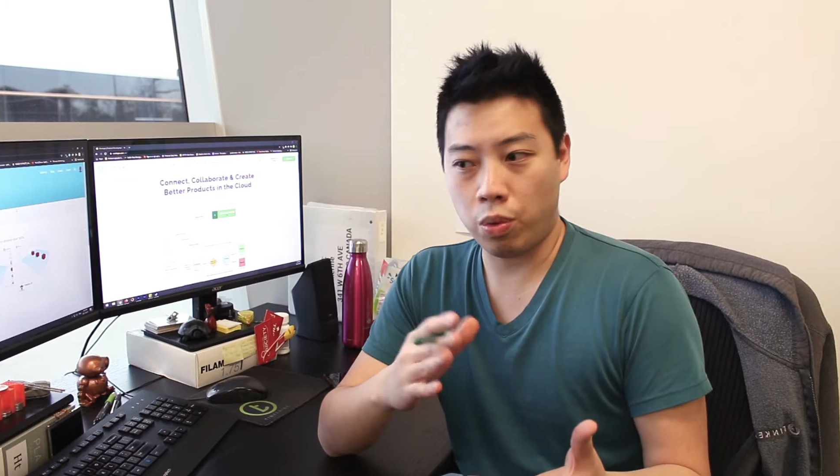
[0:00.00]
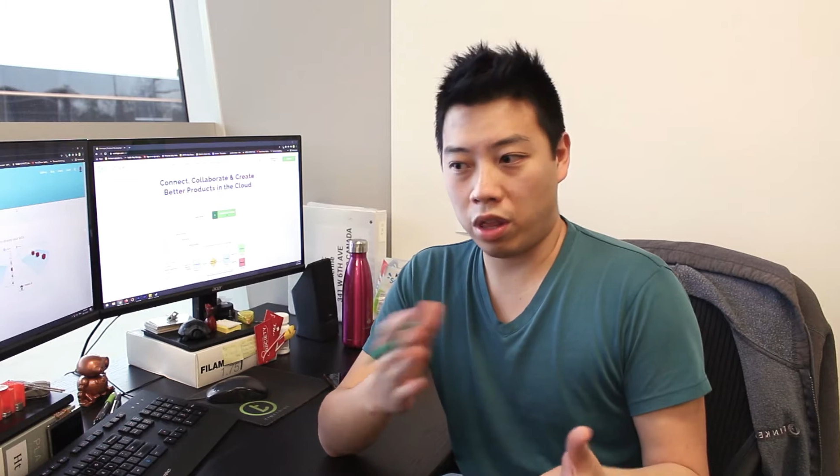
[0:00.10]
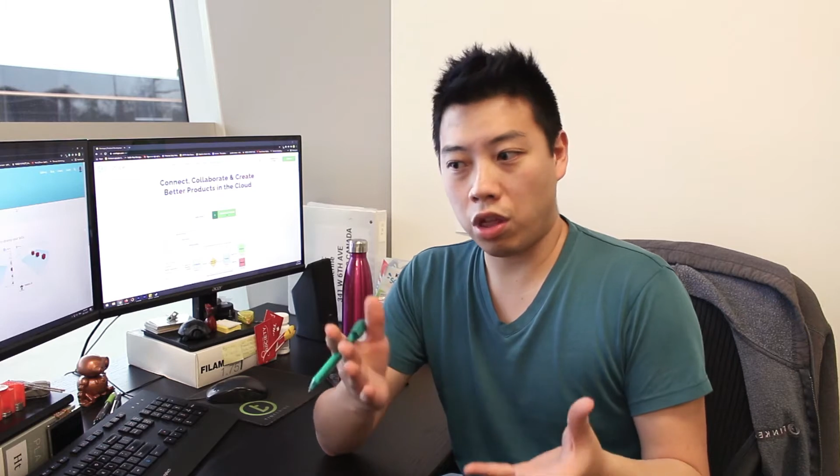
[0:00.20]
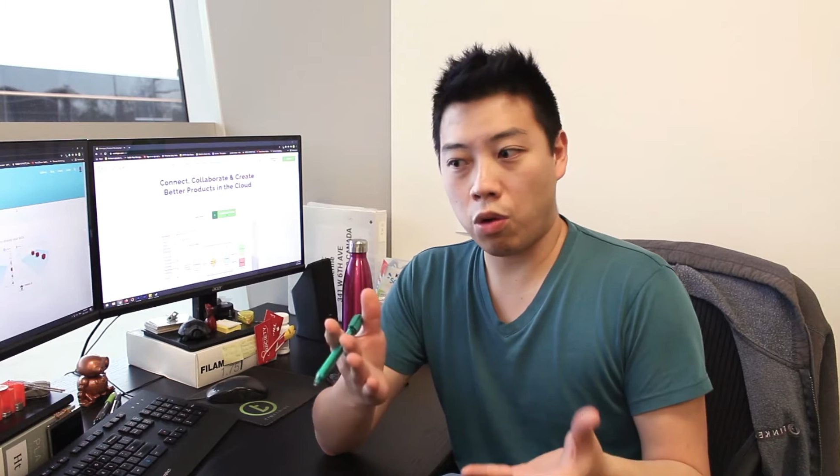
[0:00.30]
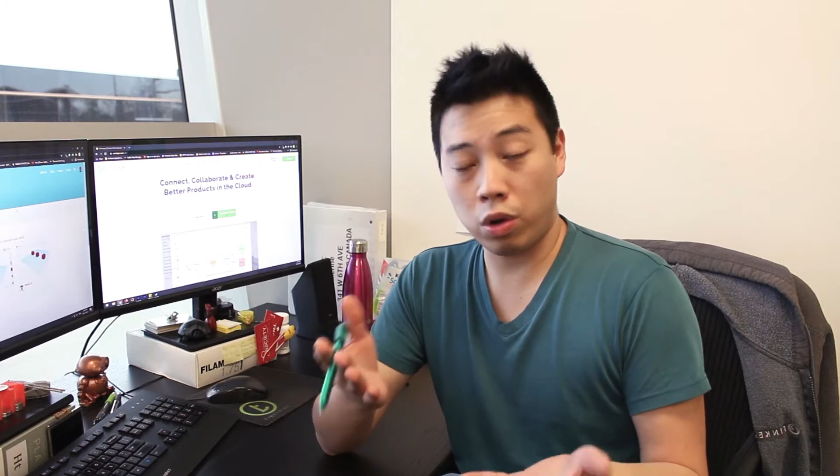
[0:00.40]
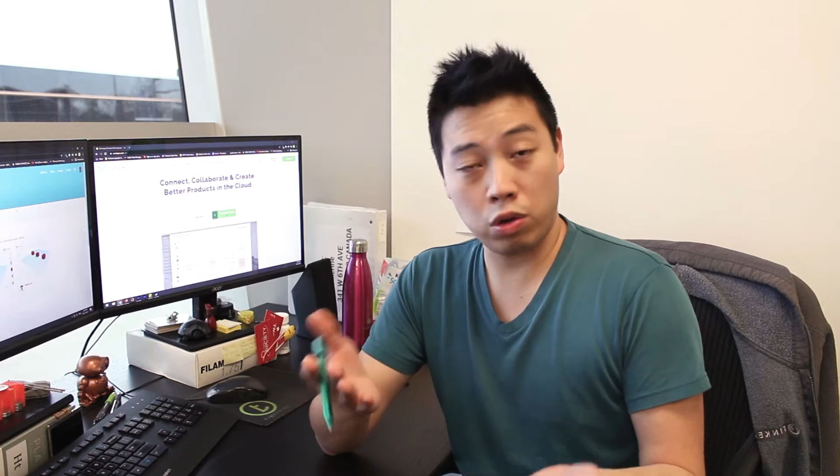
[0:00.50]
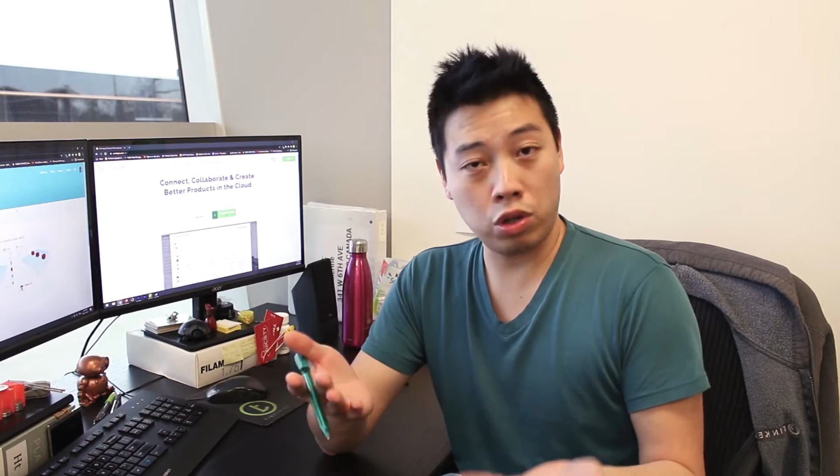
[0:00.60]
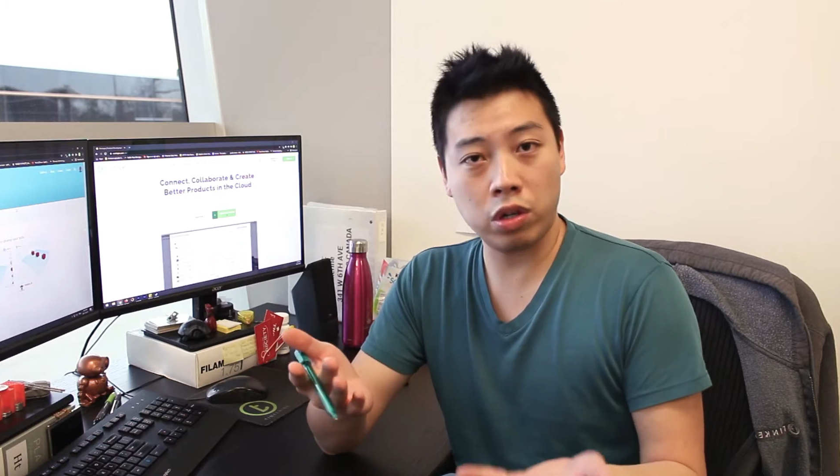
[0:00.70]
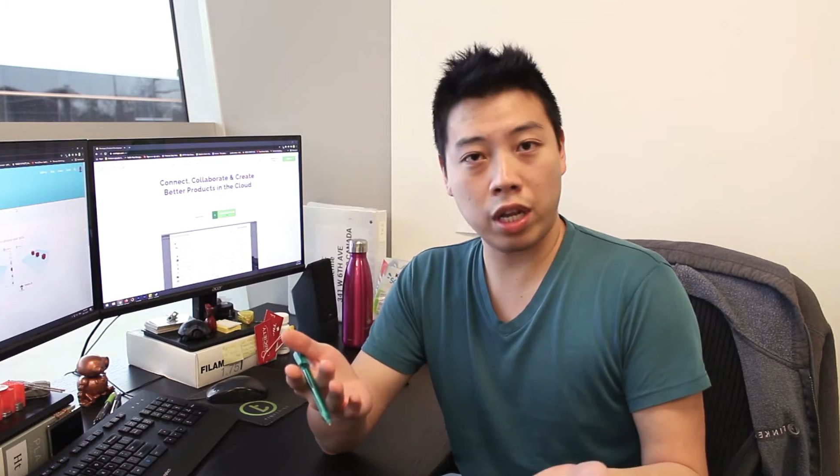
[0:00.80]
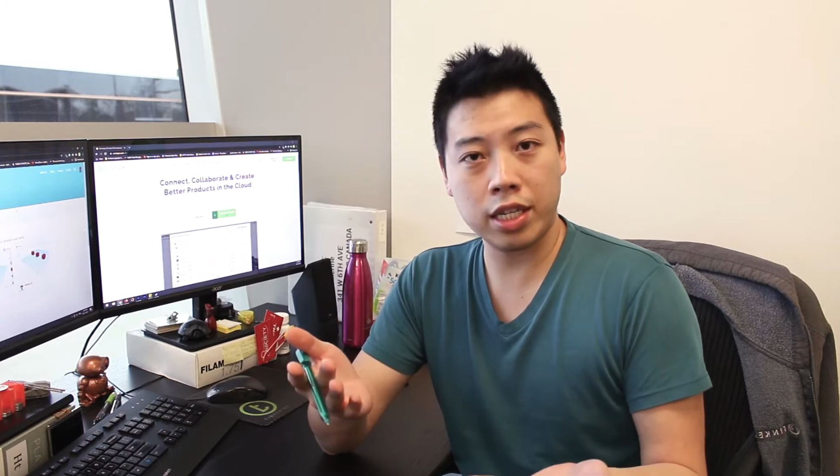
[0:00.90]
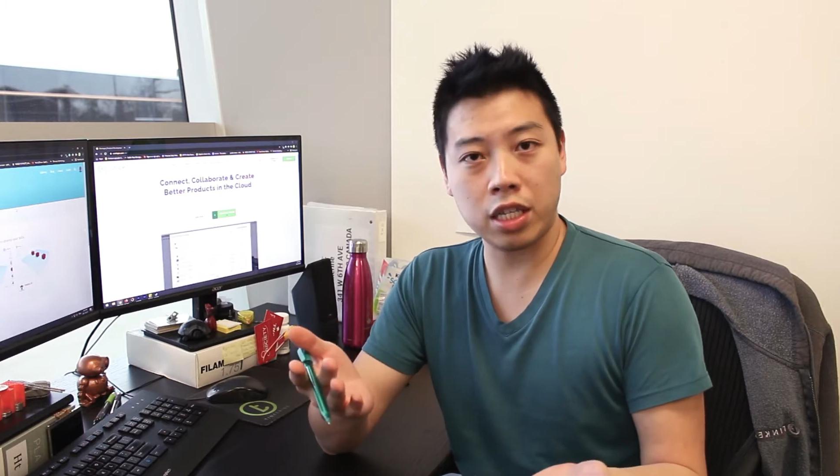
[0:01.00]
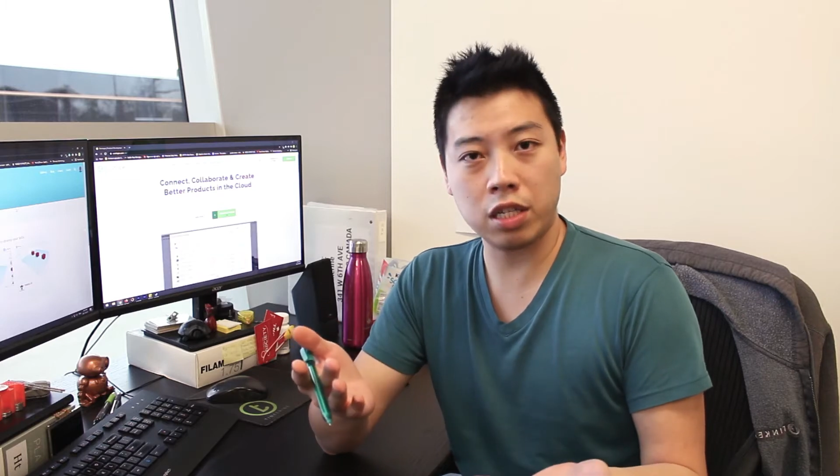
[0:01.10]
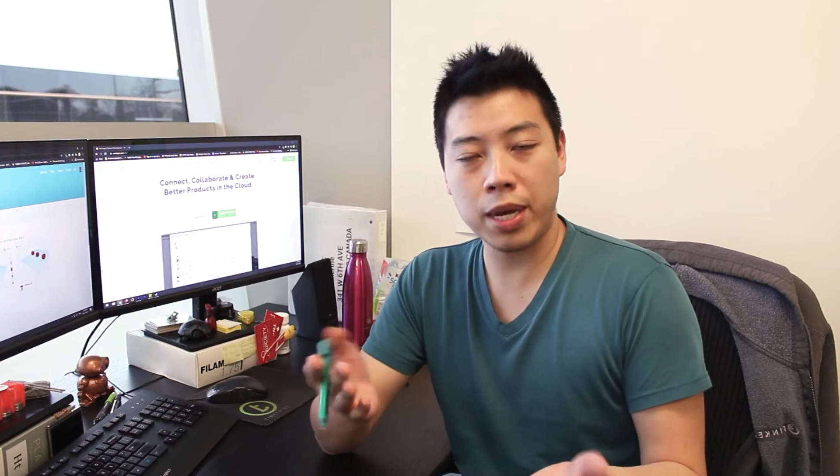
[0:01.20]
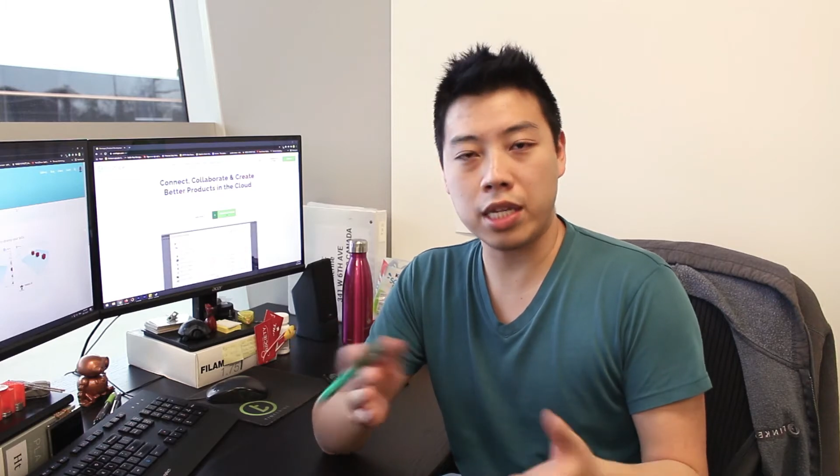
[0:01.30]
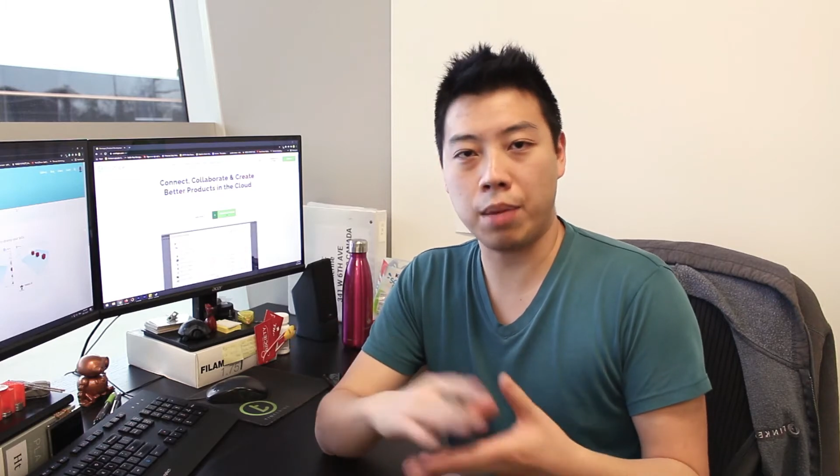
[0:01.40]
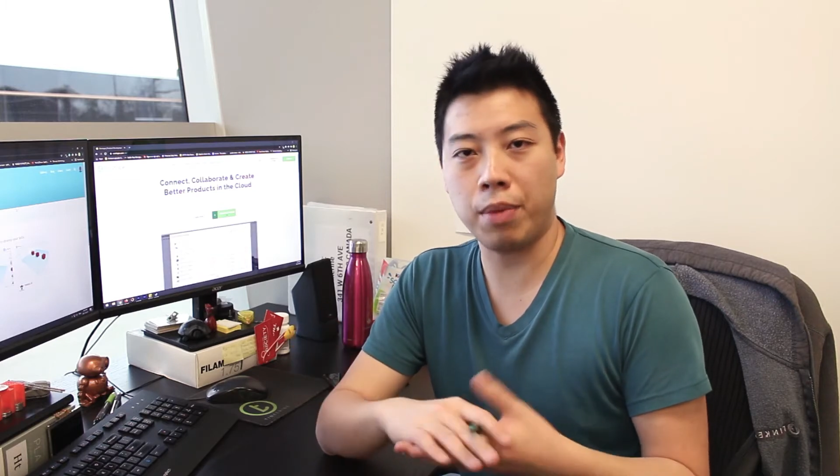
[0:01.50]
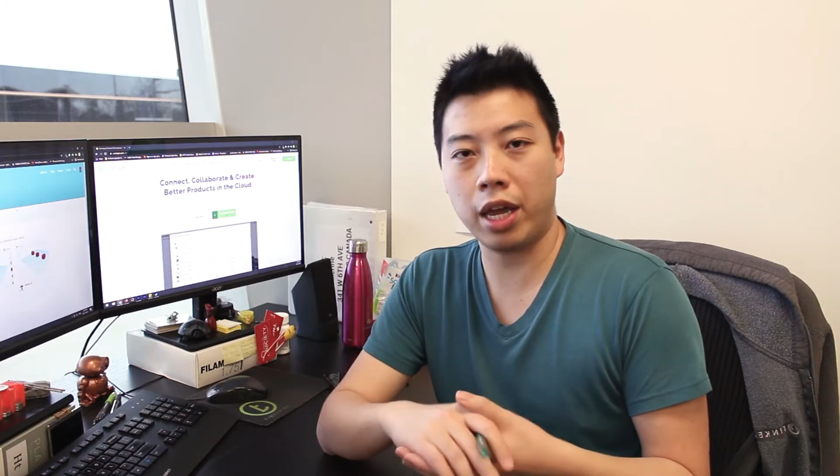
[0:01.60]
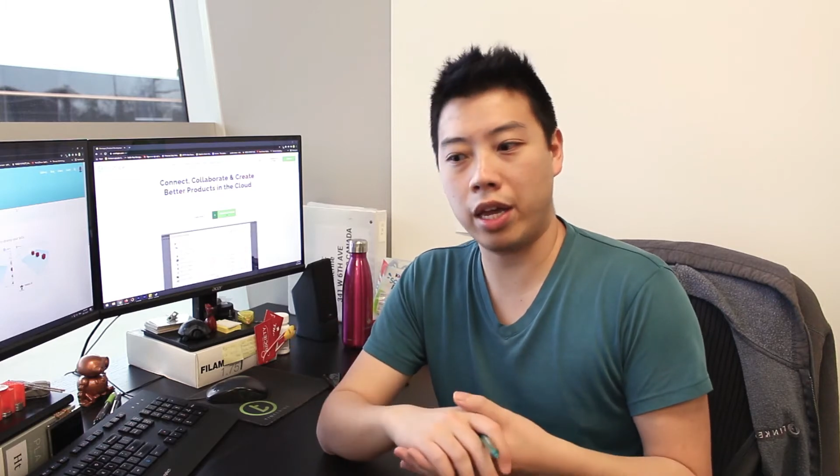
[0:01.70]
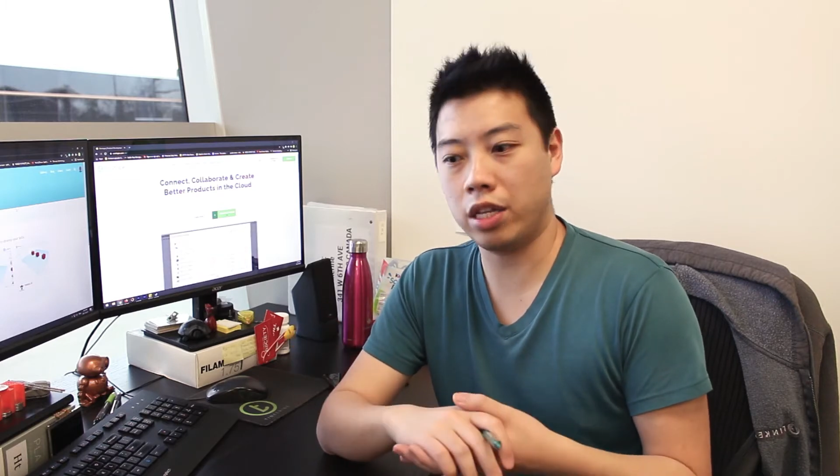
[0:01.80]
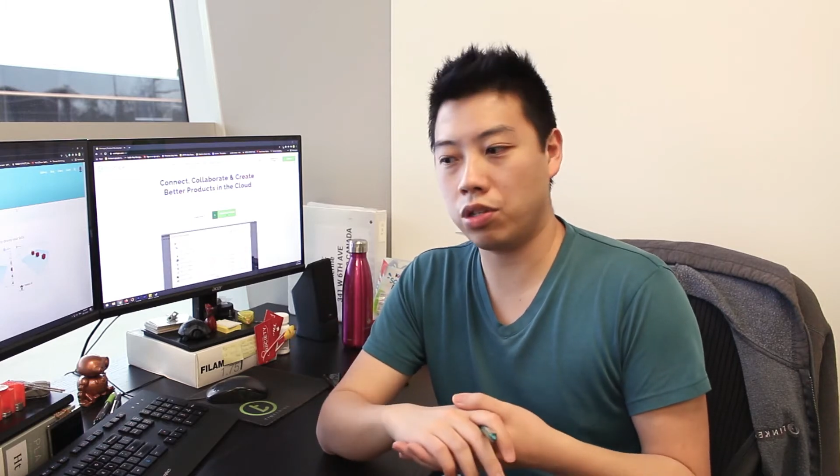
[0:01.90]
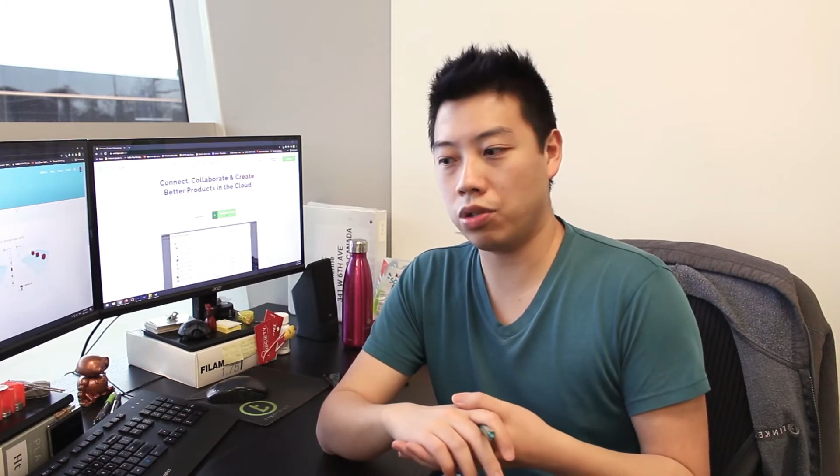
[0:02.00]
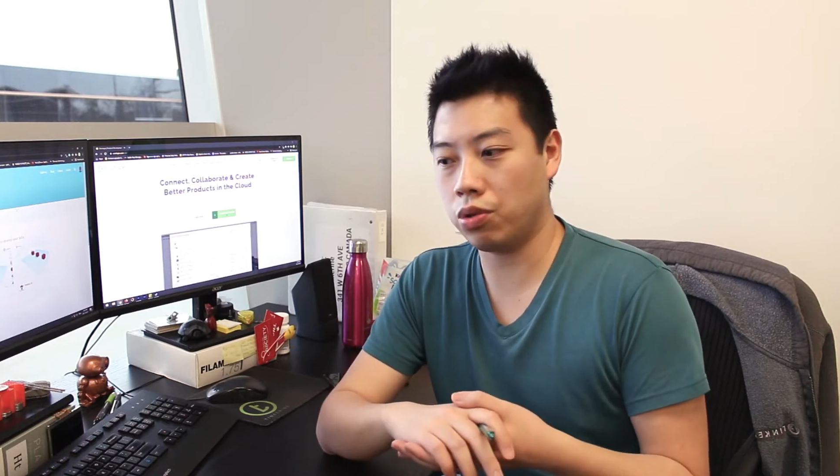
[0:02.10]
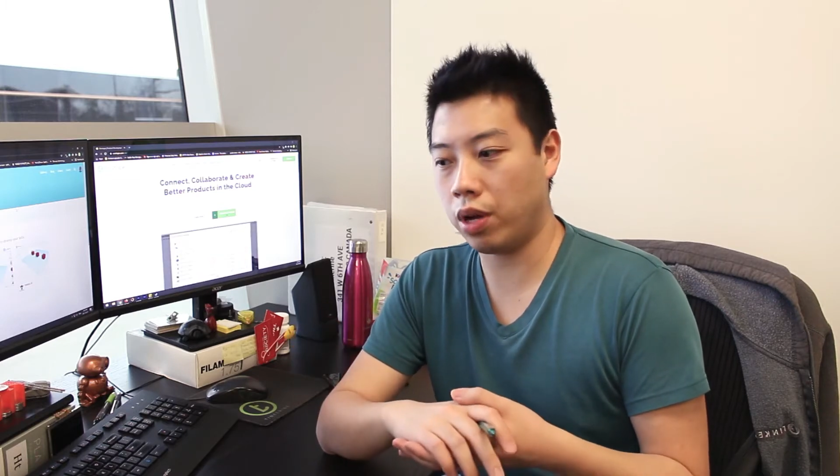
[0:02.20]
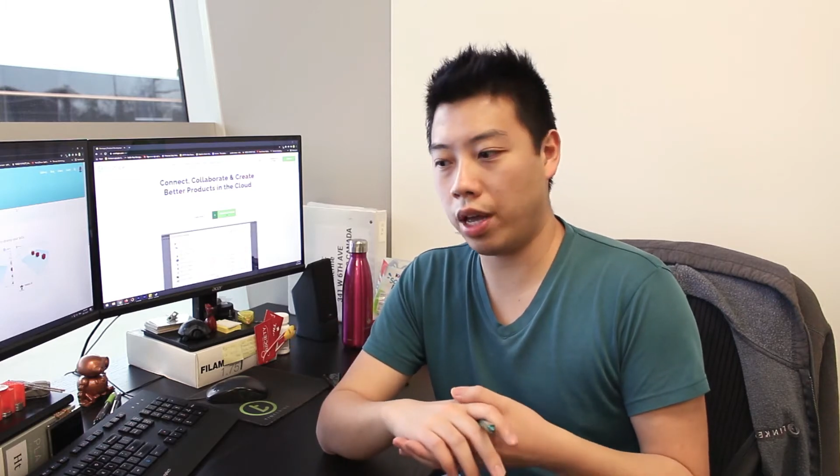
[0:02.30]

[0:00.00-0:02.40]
we thought we would utilize the space and make it into